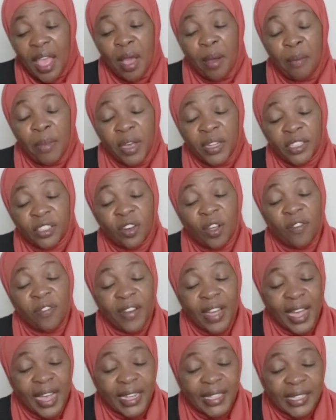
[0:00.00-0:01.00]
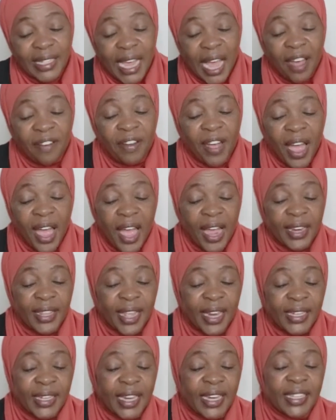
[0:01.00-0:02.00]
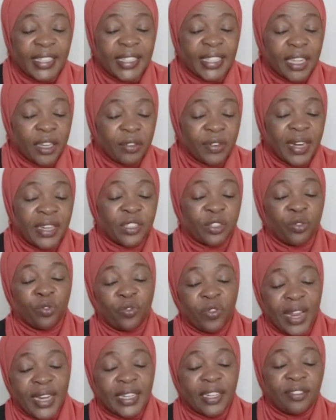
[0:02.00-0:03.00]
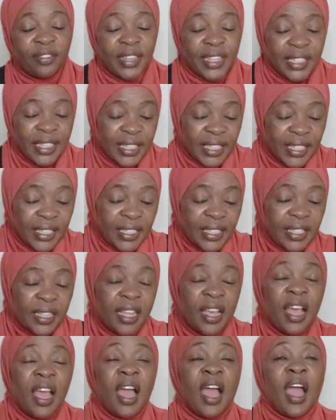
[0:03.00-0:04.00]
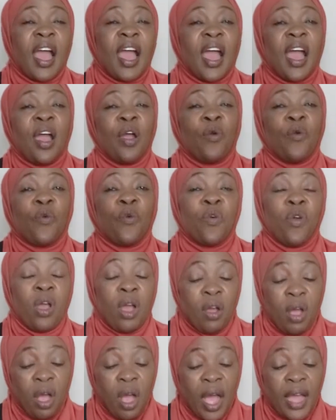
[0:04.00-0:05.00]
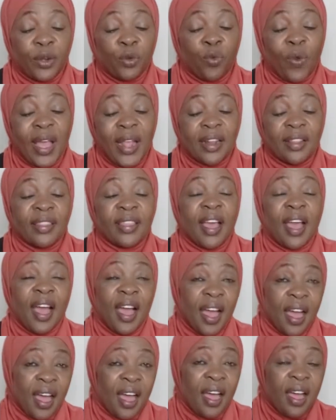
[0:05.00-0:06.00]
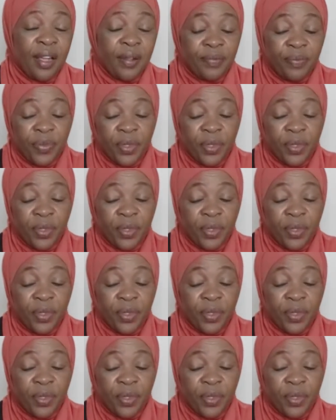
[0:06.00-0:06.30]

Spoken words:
Most of us have heard that the secrets to great riches and wealth are